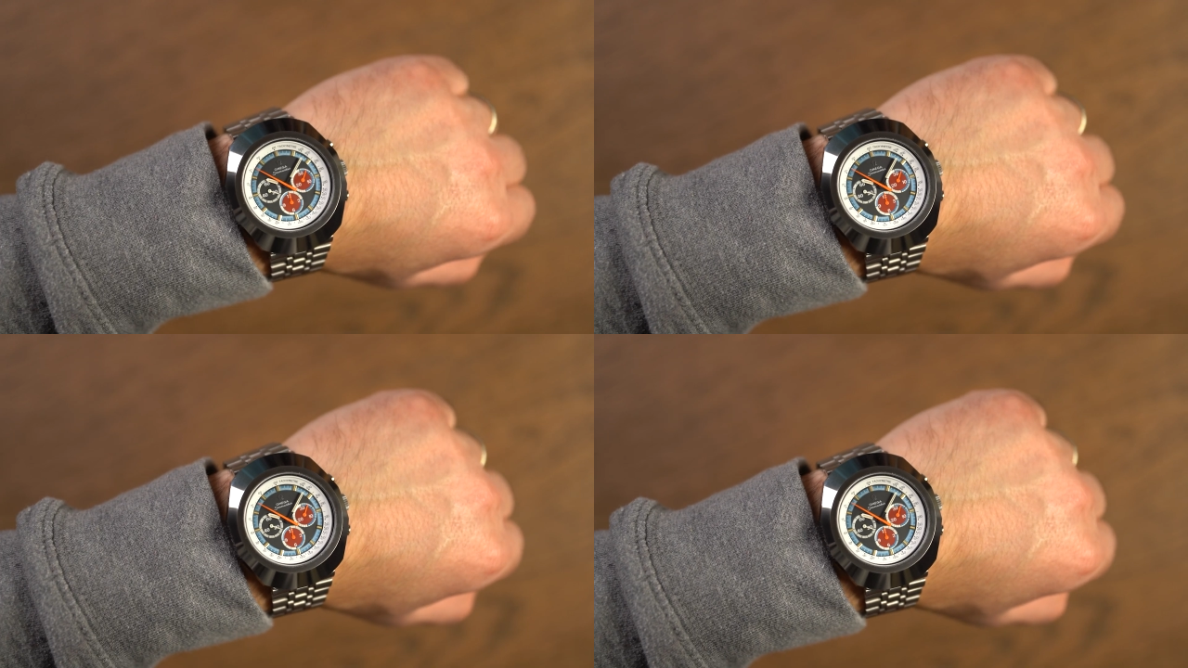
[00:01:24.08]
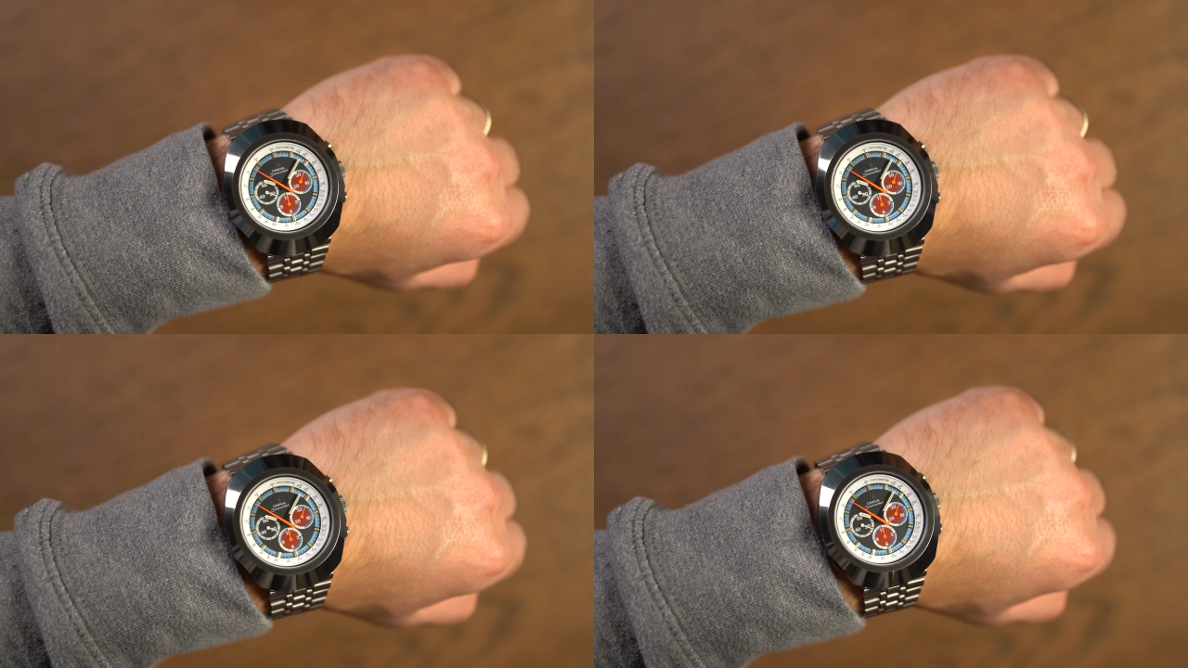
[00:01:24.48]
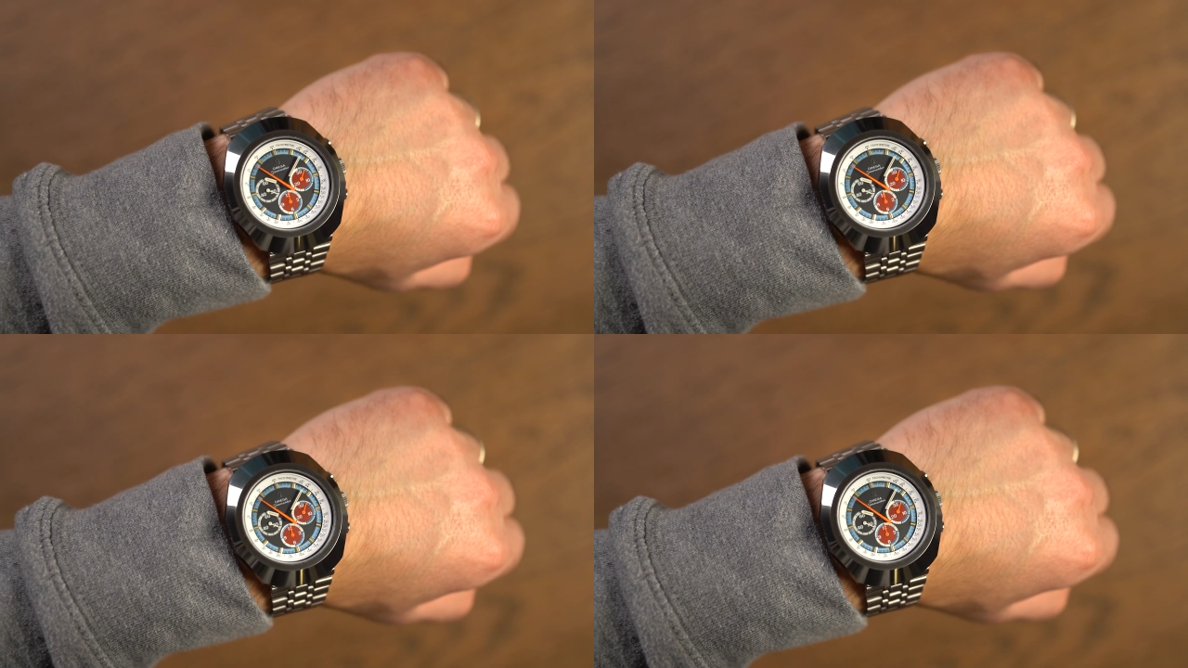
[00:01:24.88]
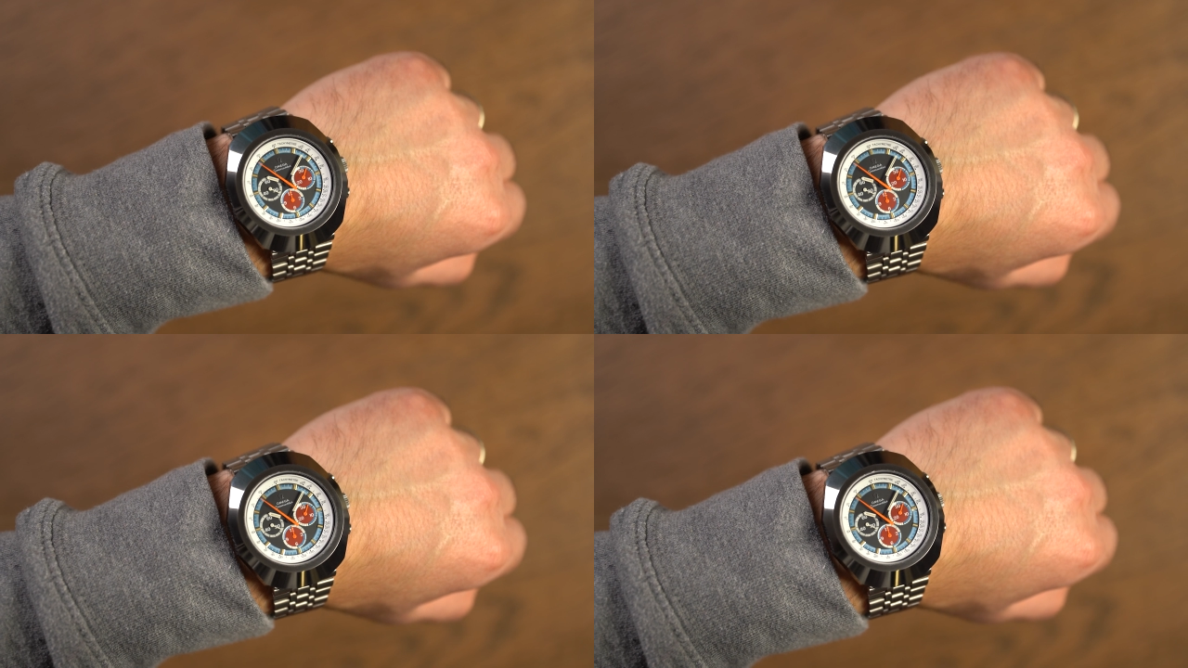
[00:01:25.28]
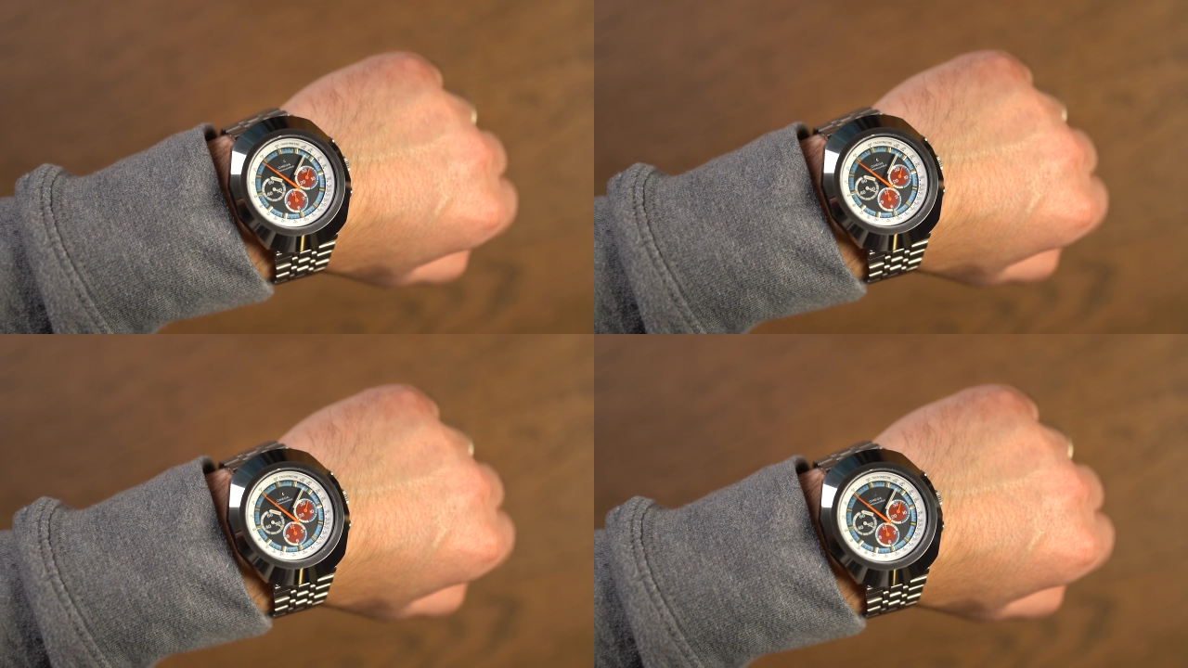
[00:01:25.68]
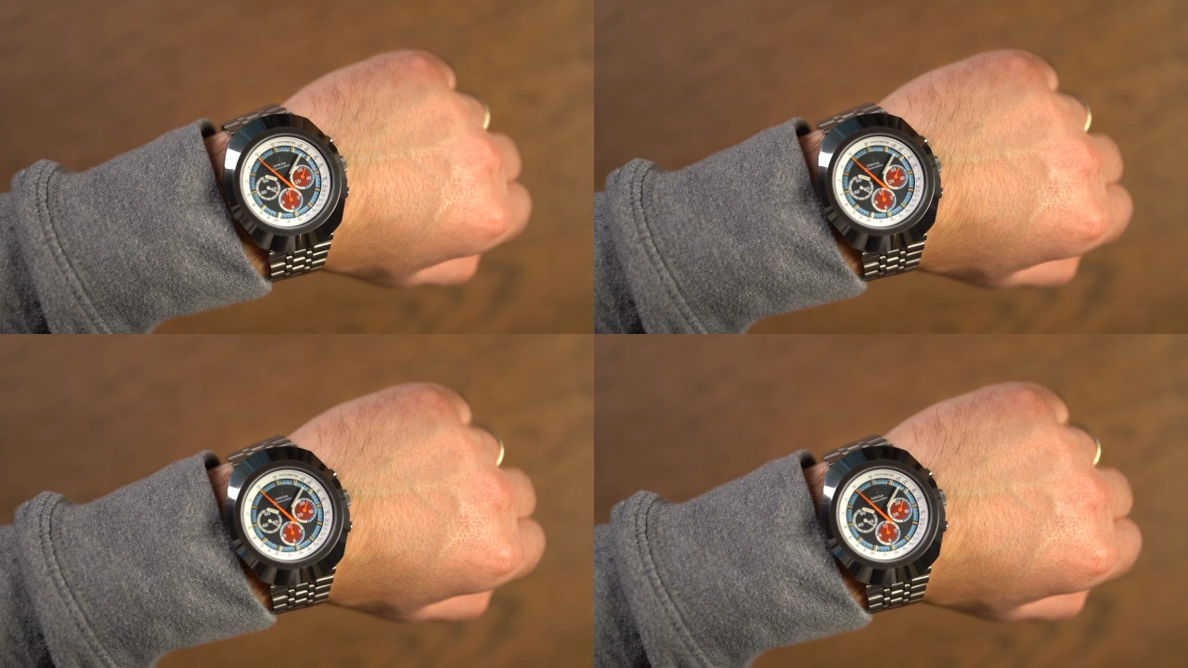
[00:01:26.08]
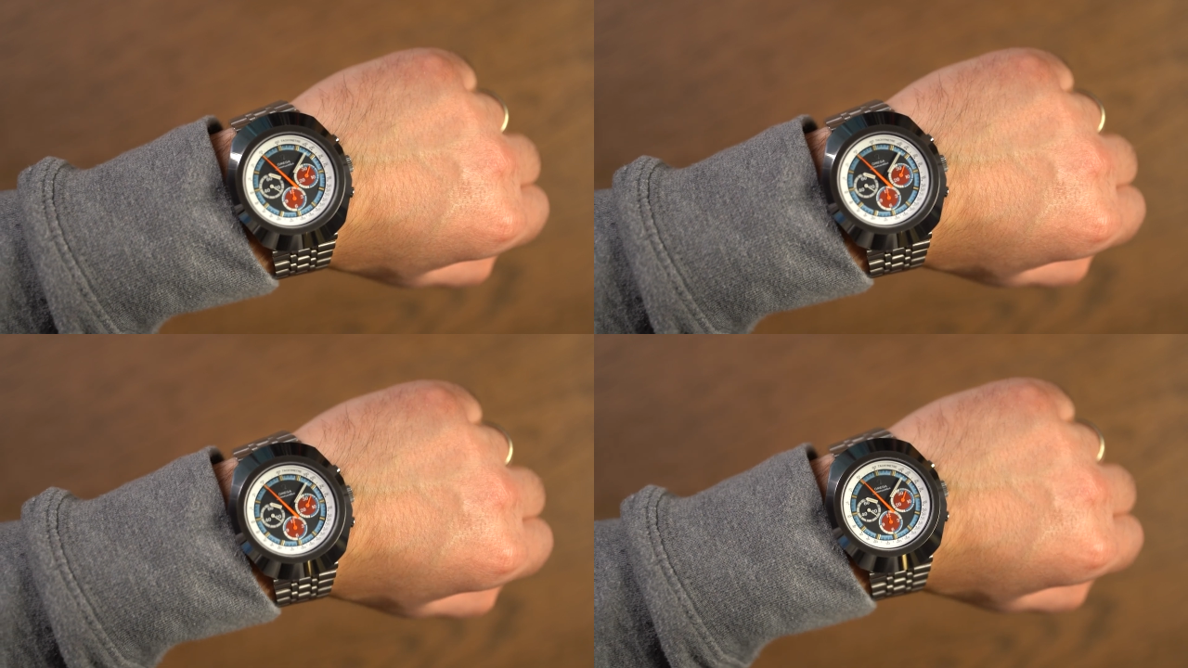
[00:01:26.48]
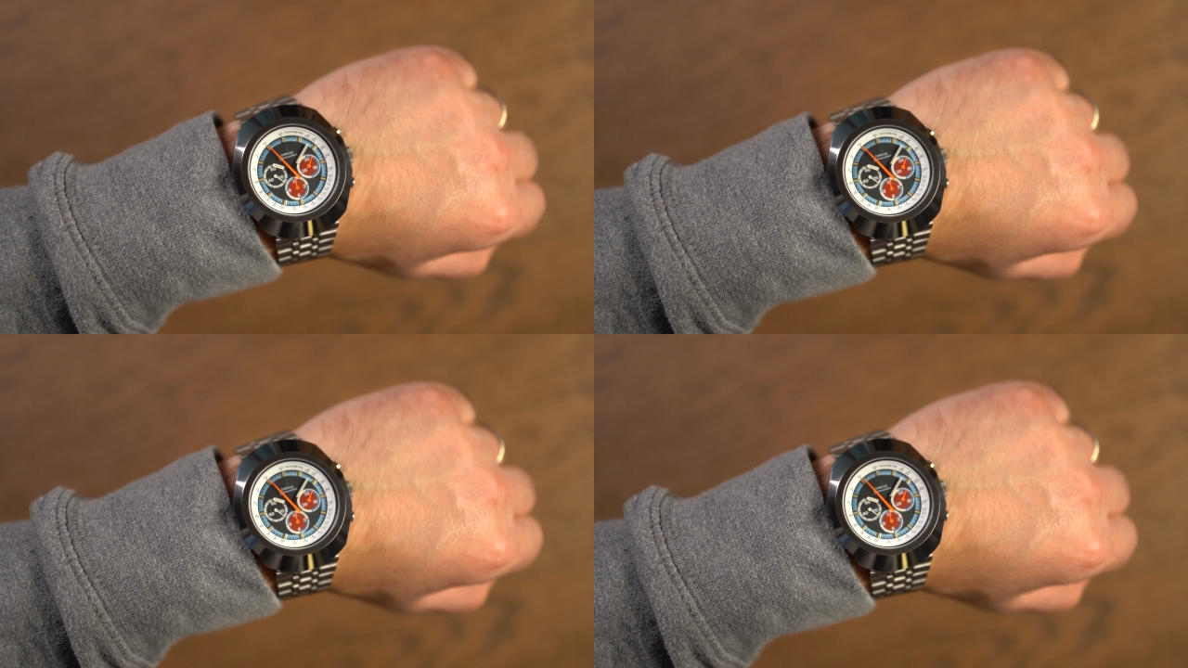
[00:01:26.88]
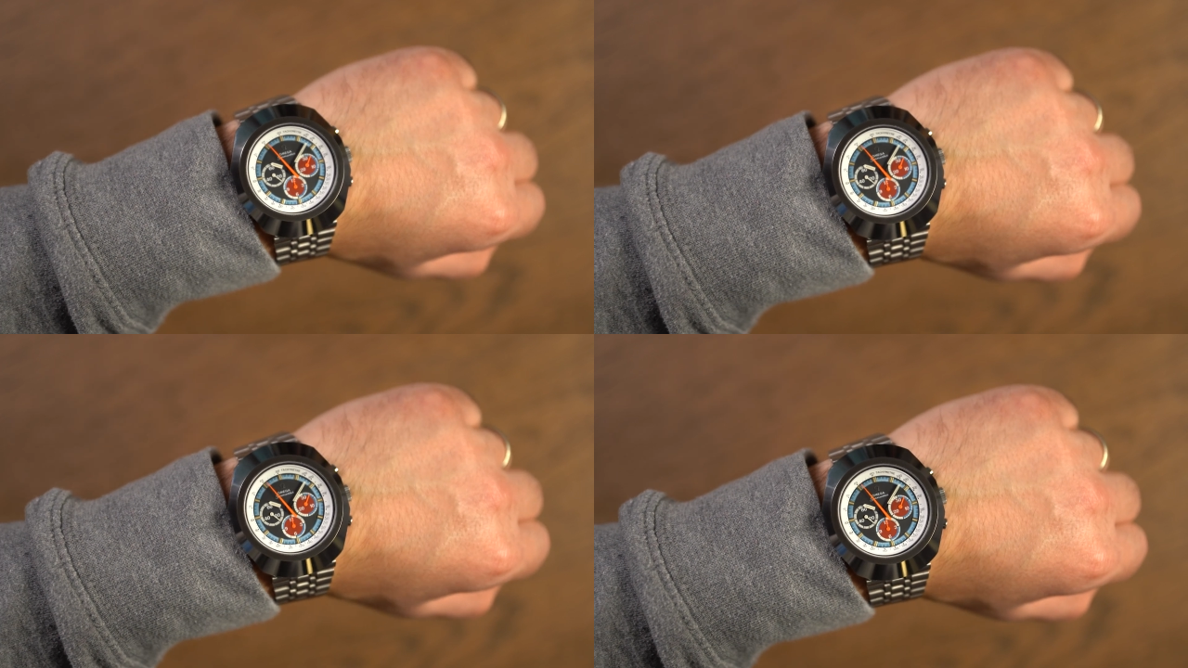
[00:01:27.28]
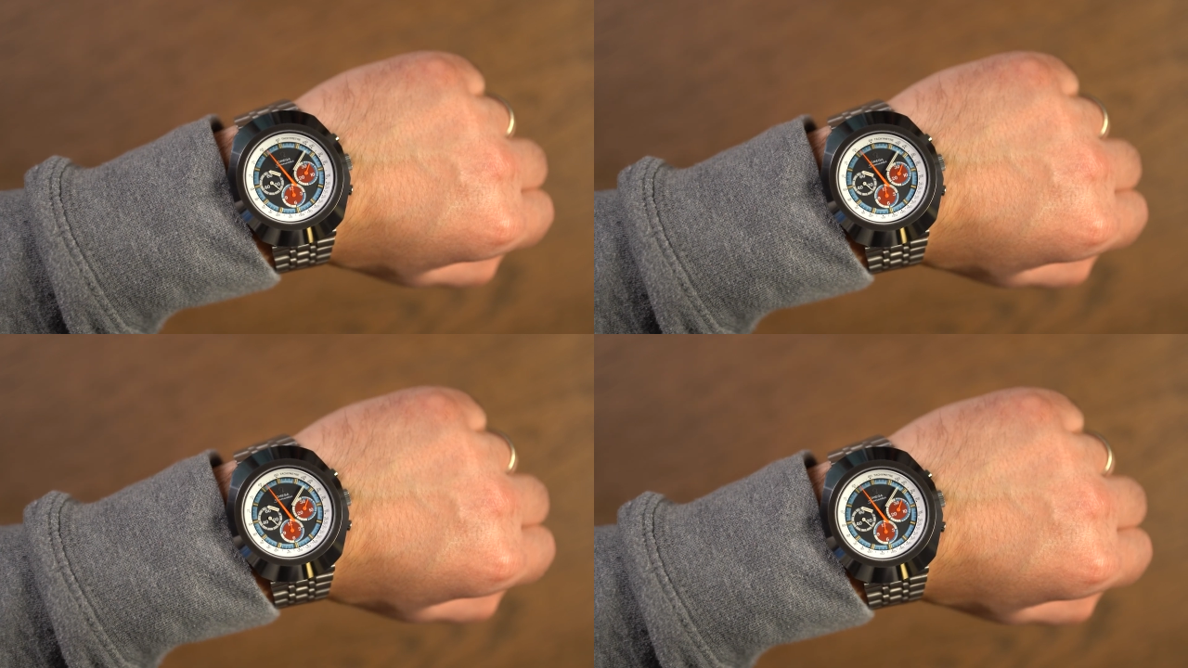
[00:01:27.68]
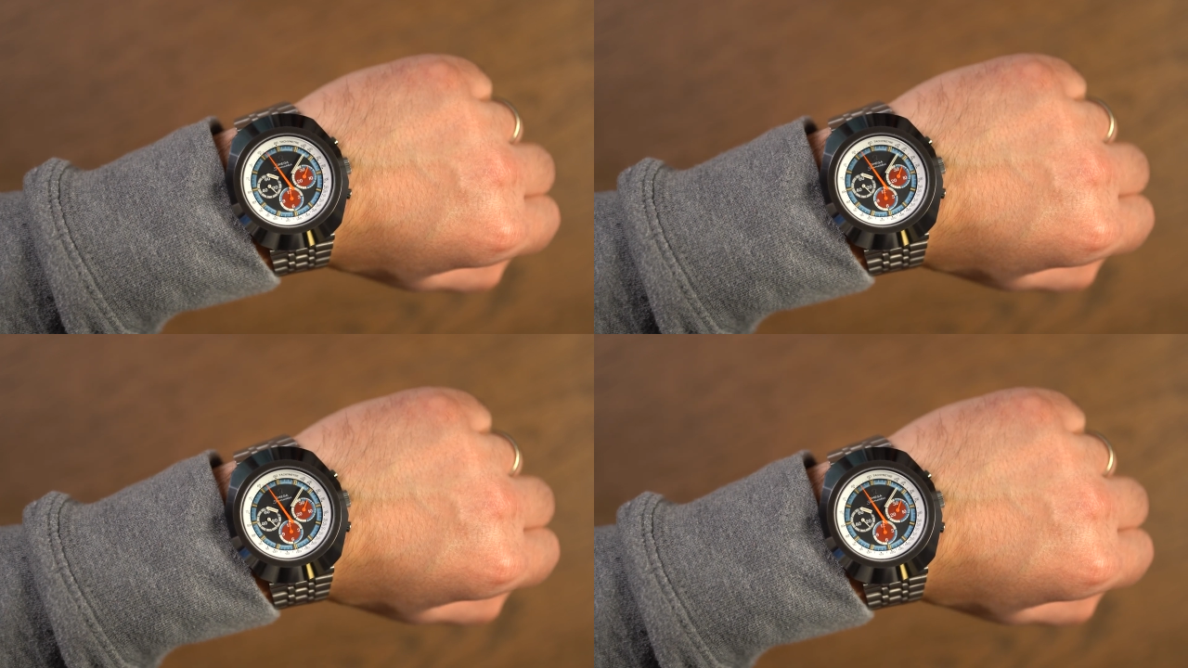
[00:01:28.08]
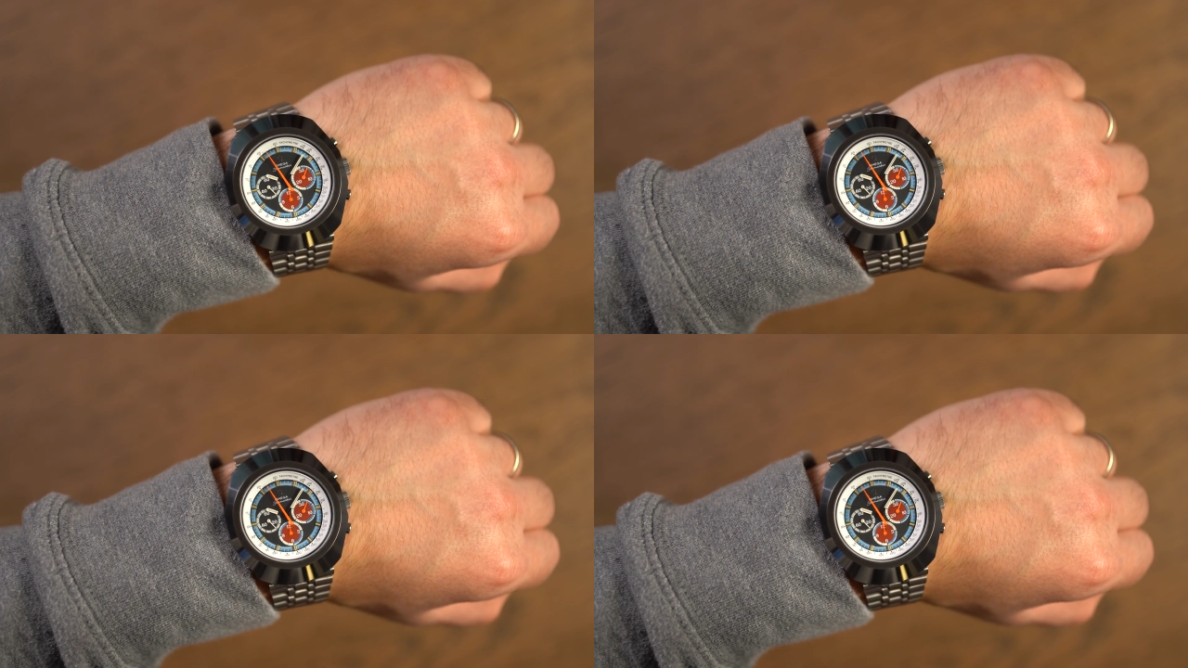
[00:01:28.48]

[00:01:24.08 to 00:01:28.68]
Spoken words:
Nobody's mouth can be seen.